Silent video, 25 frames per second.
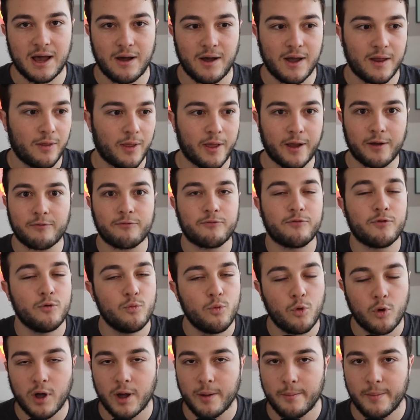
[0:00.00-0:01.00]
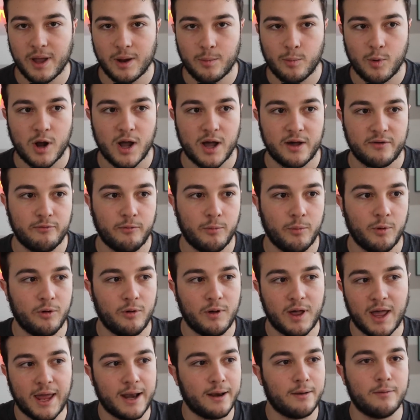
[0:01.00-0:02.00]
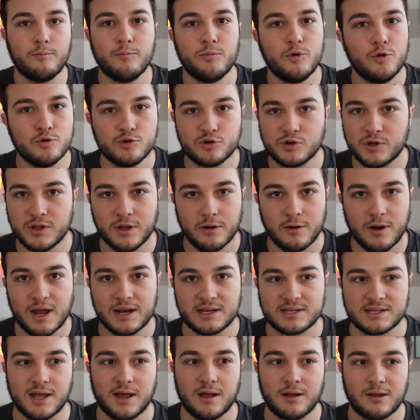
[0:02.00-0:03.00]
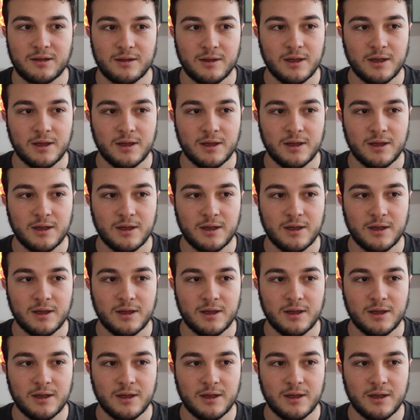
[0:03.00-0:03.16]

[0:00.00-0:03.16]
and like a few will come back profitable, and usually they're out of stock.